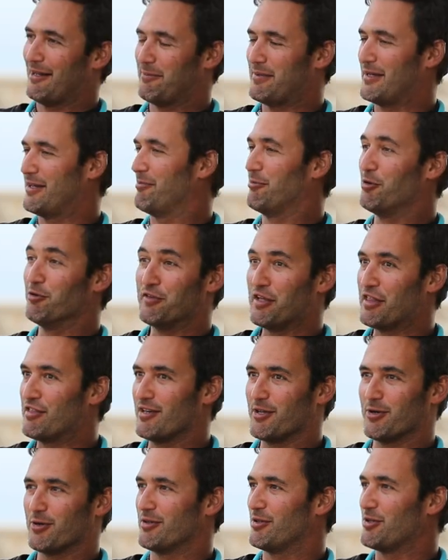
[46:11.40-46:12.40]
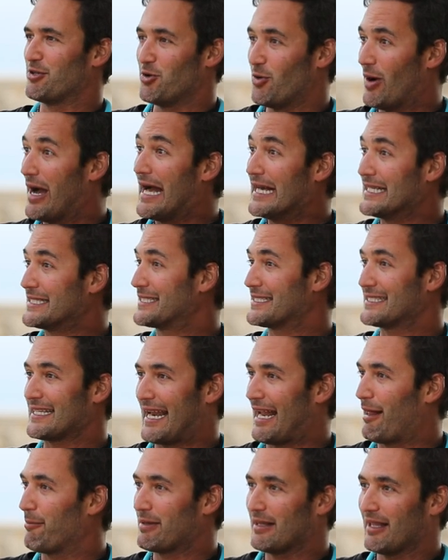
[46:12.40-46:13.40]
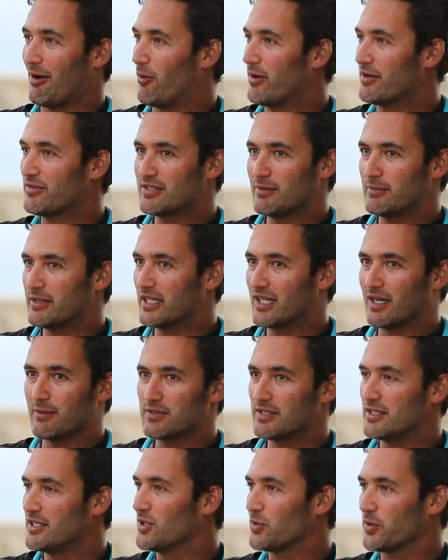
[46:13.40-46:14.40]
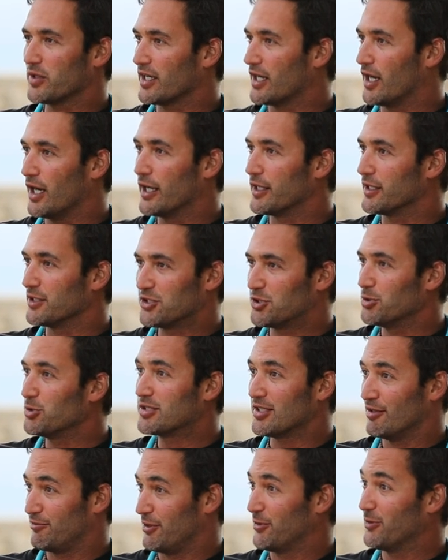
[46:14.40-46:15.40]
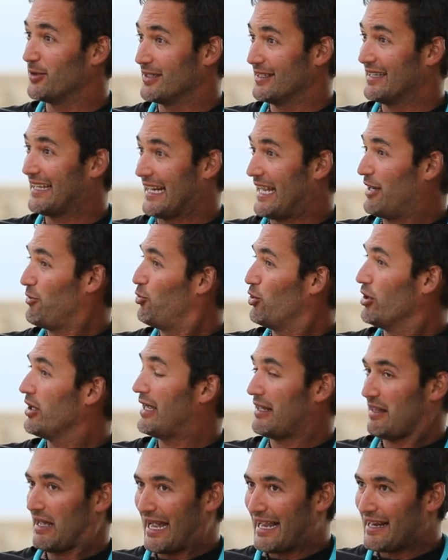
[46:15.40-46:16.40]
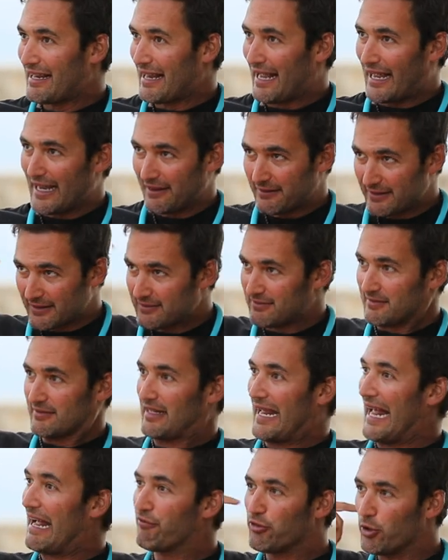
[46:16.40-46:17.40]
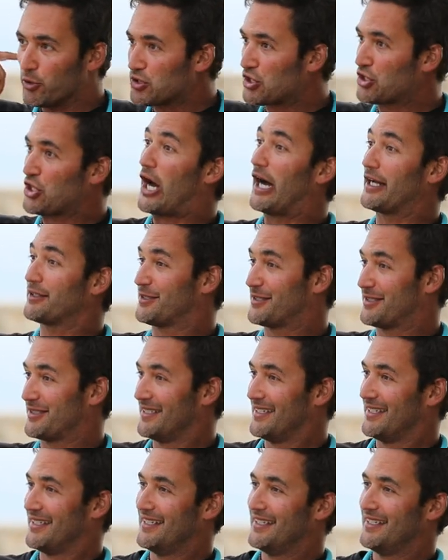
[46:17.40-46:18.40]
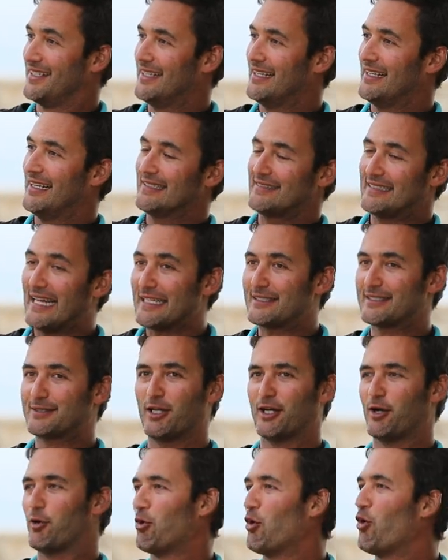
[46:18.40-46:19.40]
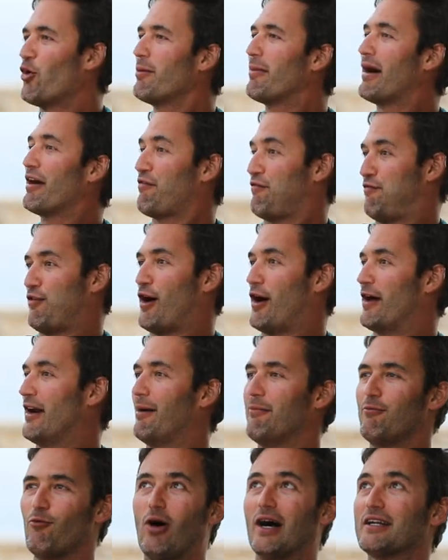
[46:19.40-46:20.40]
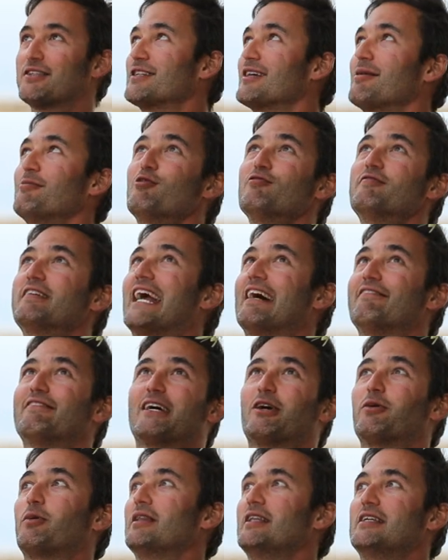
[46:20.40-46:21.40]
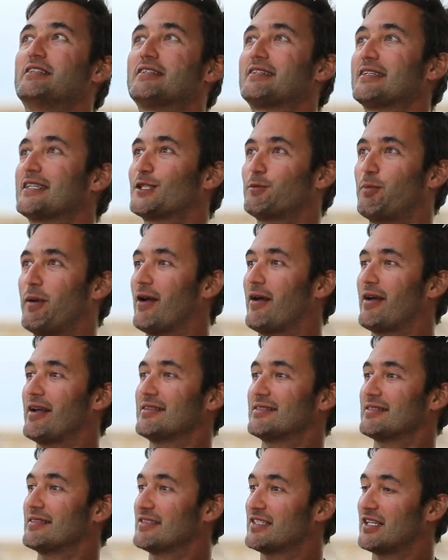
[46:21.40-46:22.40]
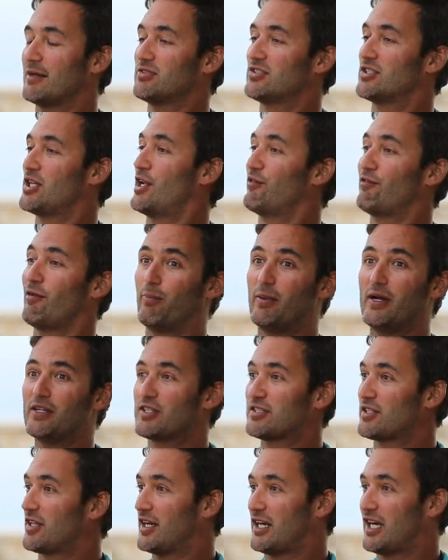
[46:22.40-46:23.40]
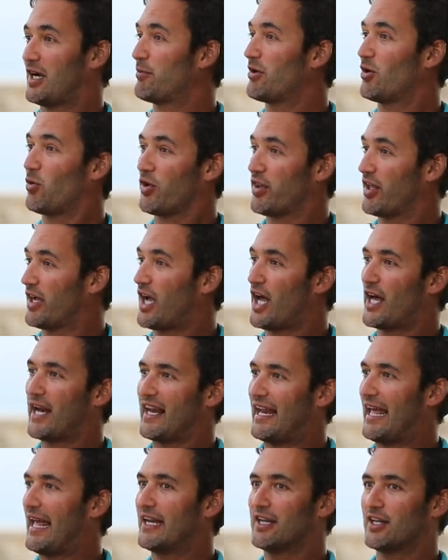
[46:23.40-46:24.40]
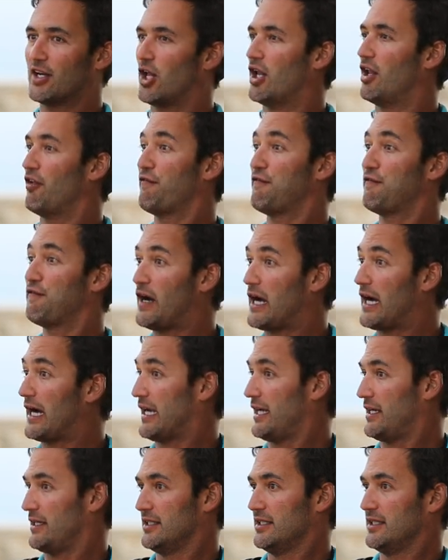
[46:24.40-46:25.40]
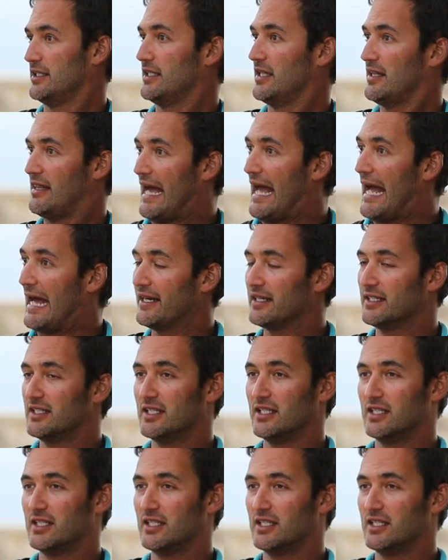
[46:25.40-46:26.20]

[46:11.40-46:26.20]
I'll be in a movie theater in the U.S. and I'll be like, "What if somebody comes in here with a gun and shoots everyone?" Like I wor- I, I, I have those thoughts, Wow. That's going to ruin my fun. I'm watching a movie, having a religious experience, and some son of a bitch is going to come here with a gun and end it all. Fuck that.